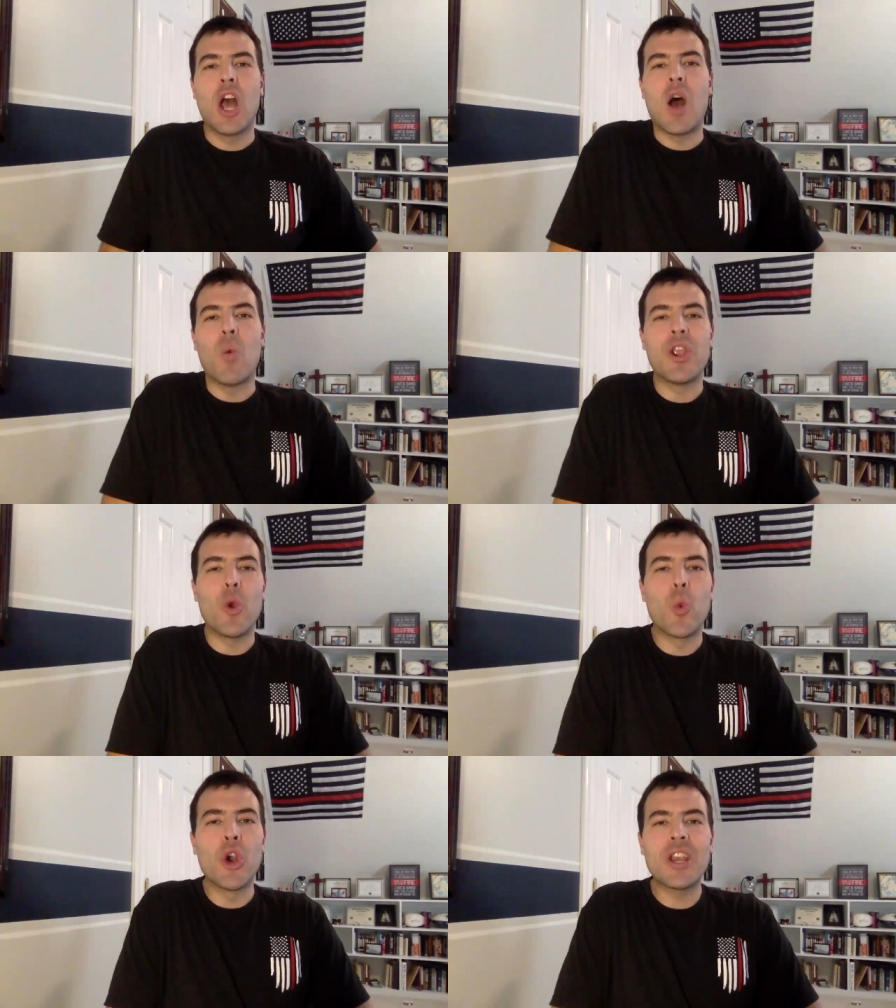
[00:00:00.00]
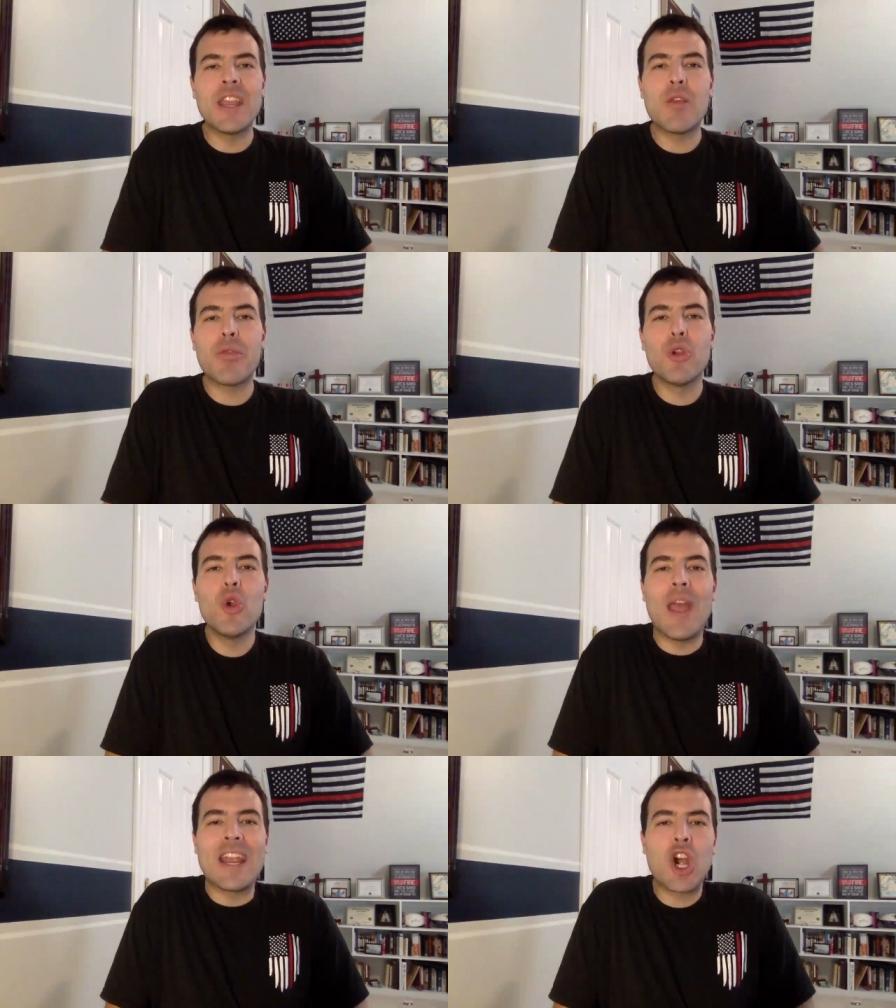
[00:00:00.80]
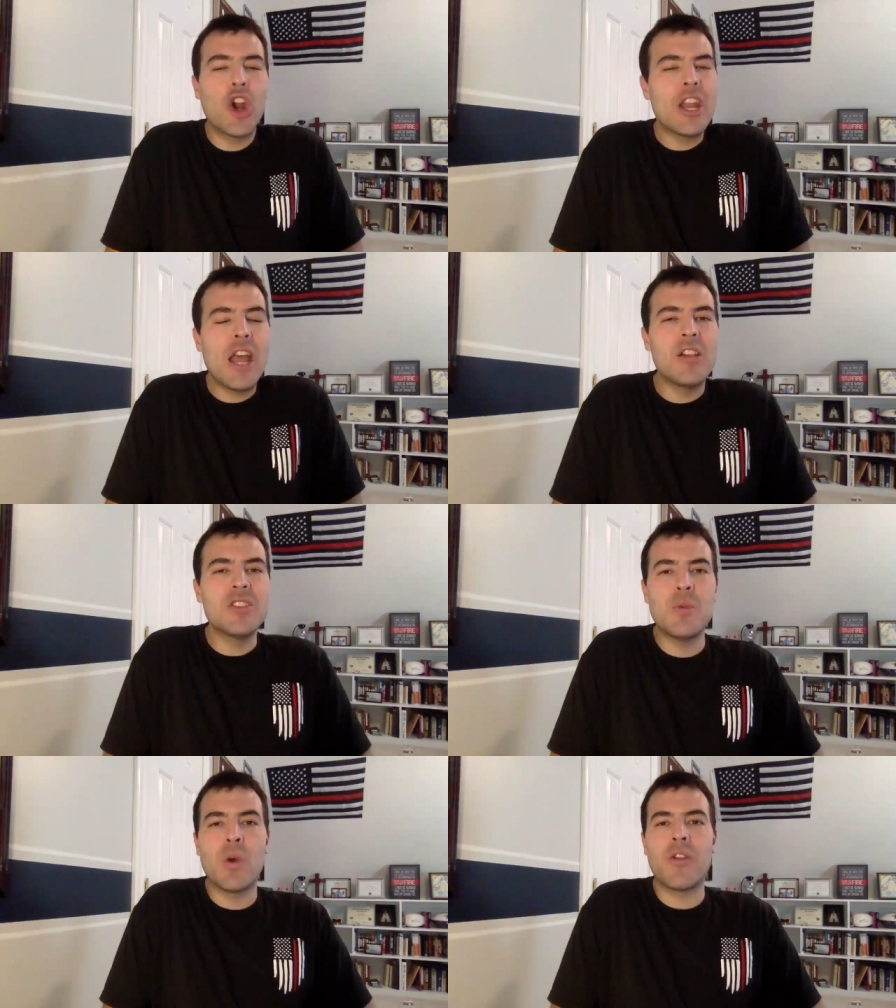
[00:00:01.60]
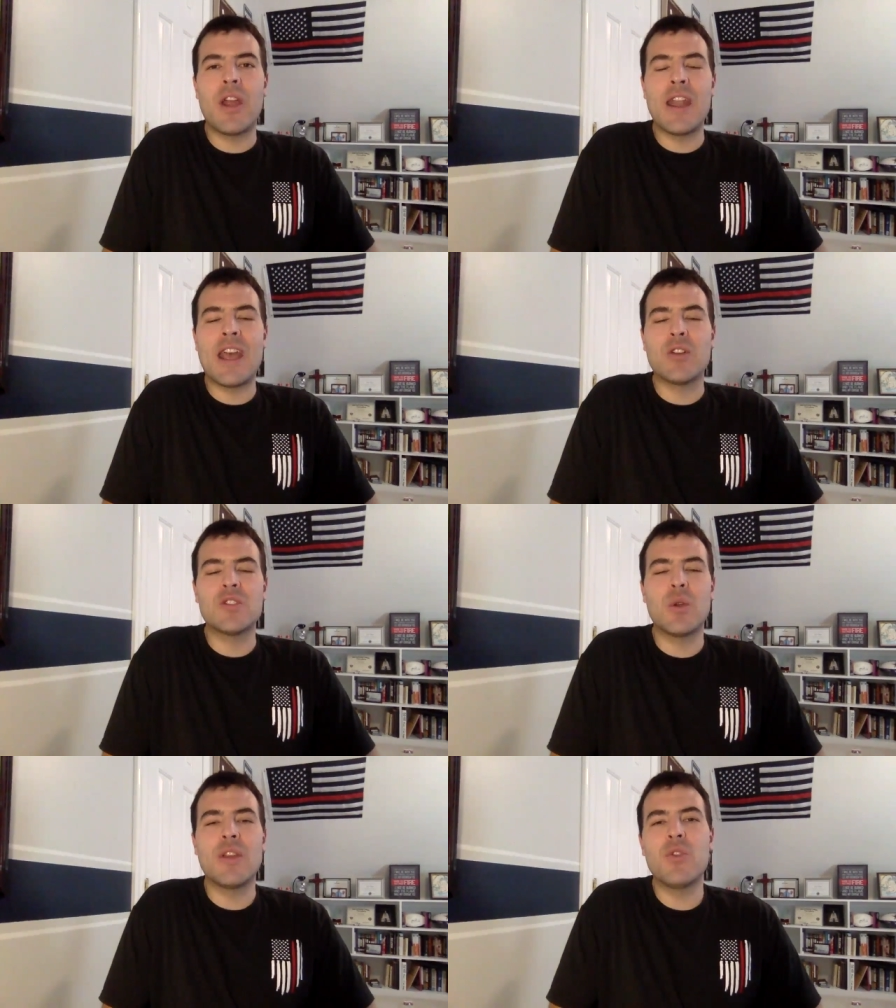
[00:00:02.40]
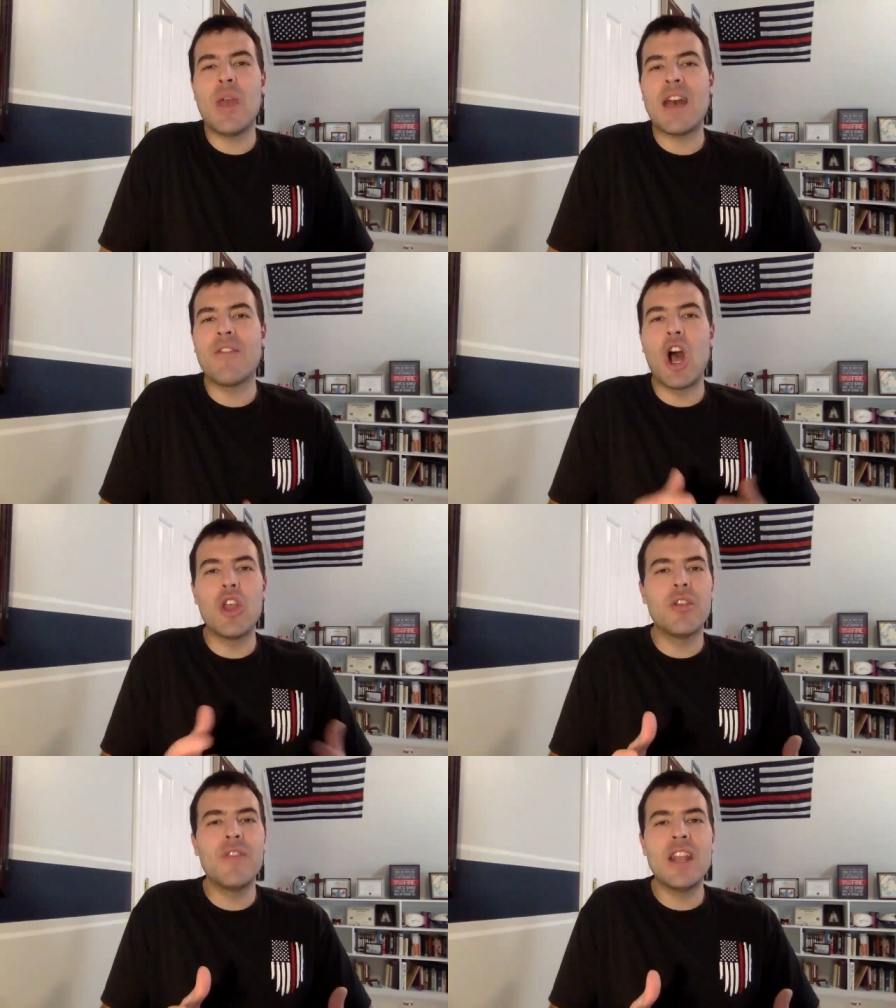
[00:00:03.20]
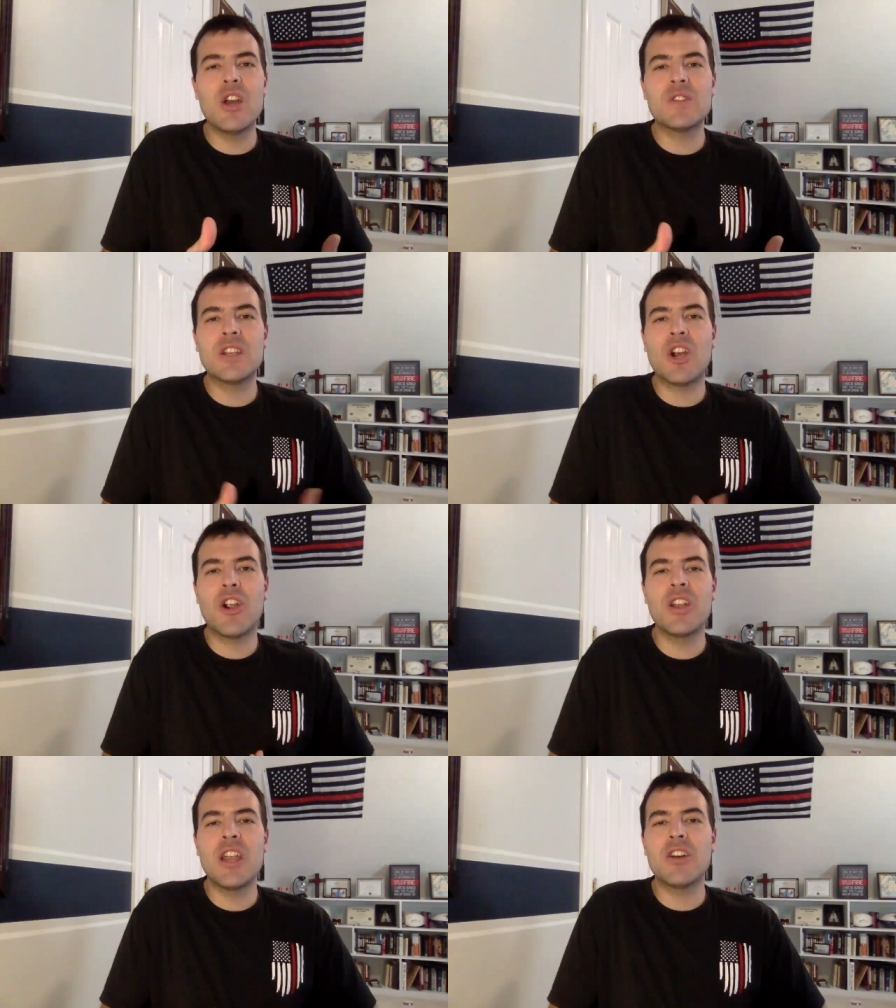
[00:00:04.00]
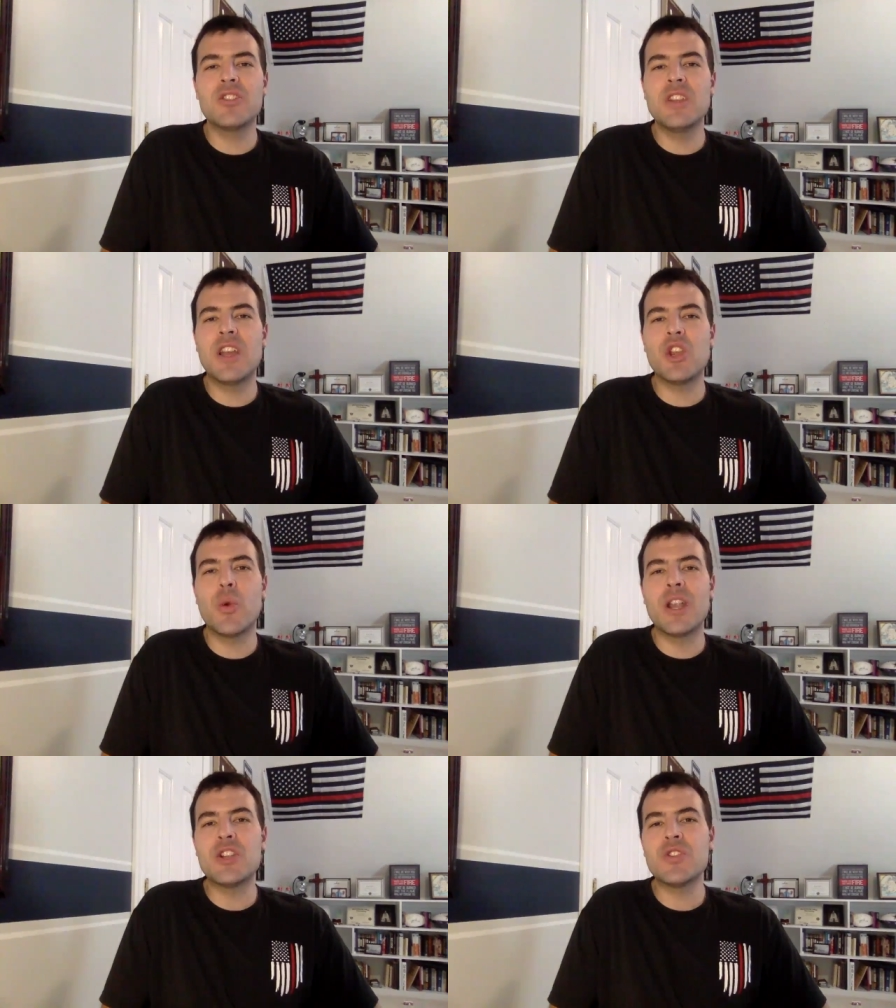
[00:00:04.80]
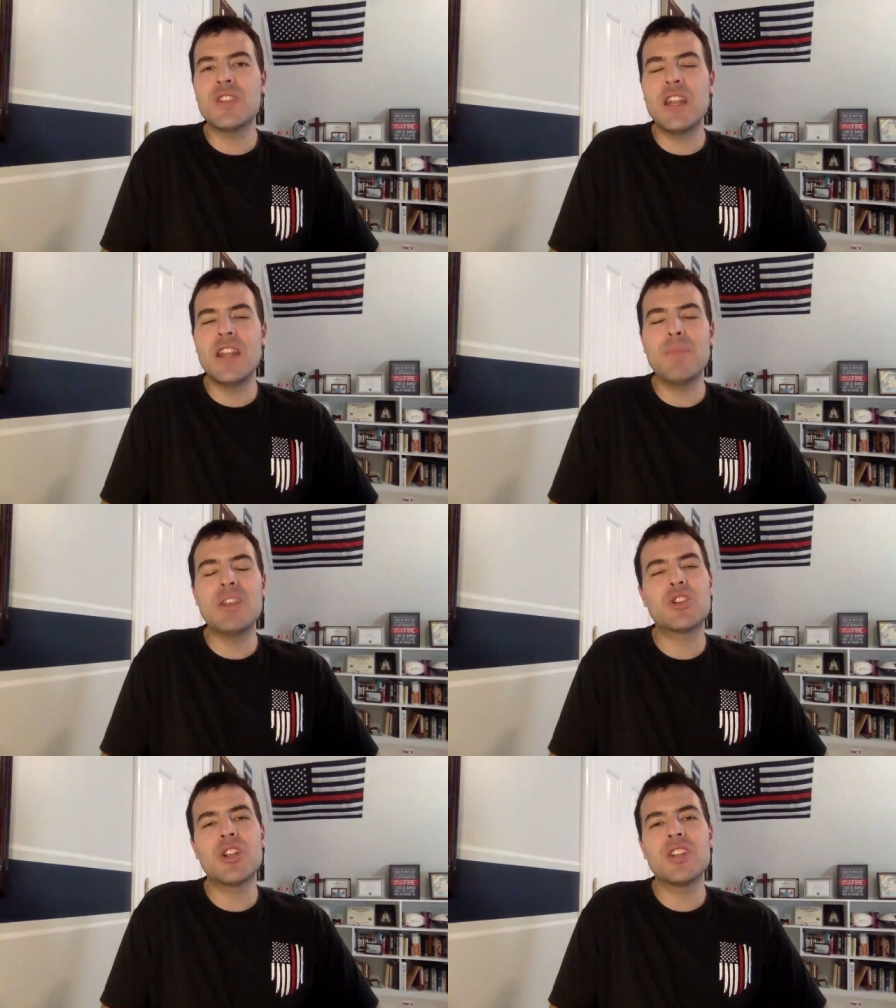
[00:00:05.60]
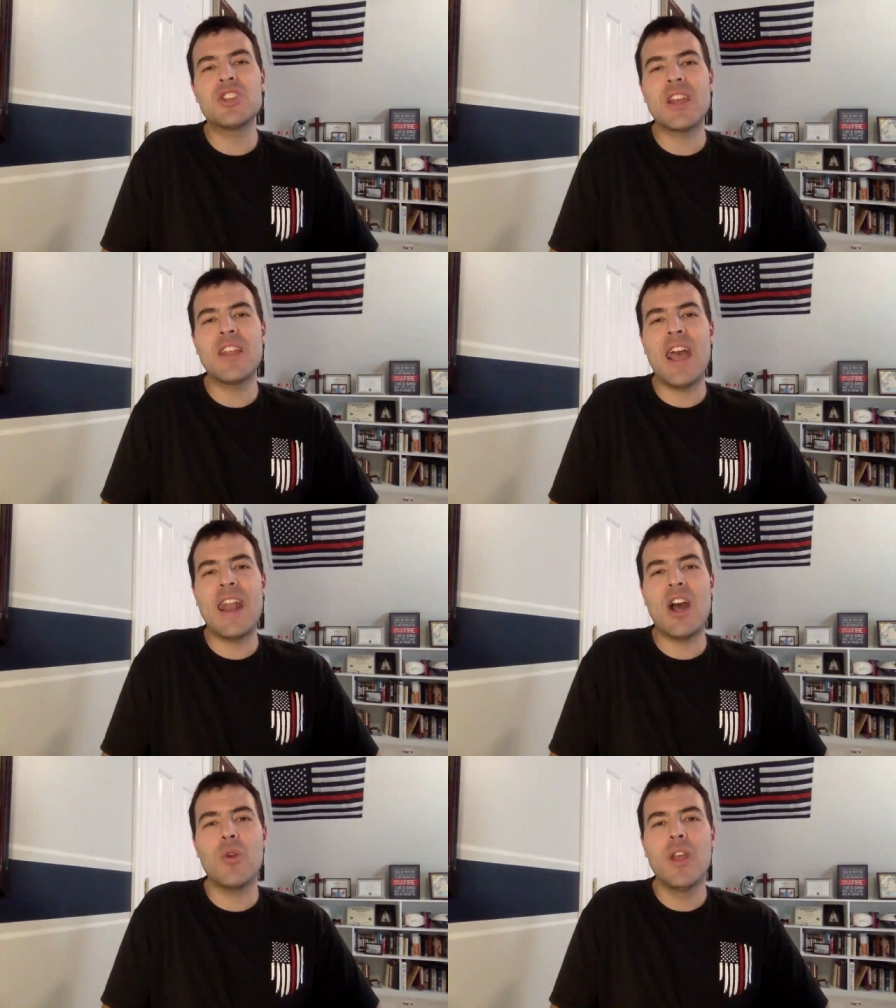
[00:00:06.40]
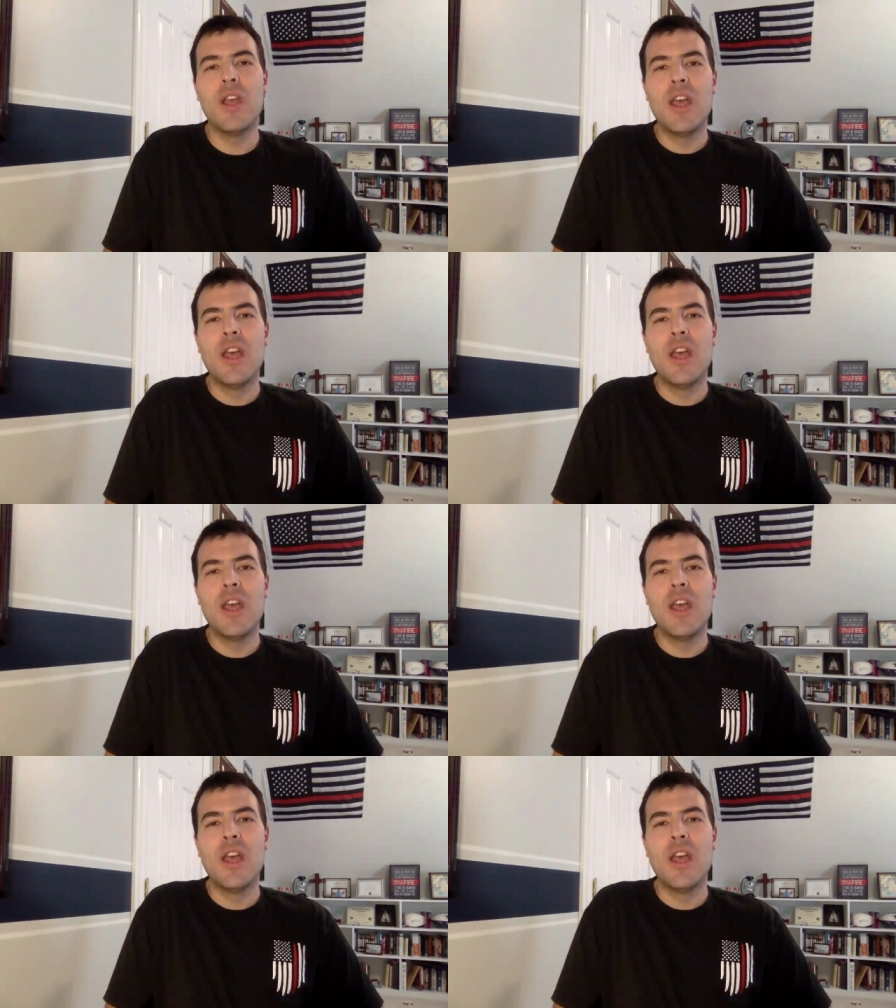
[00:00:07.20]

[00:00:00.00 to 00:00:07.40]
We are working through a cardiology one right now. So if you have other videos in cardiology that you are interested in, be sure to check that out.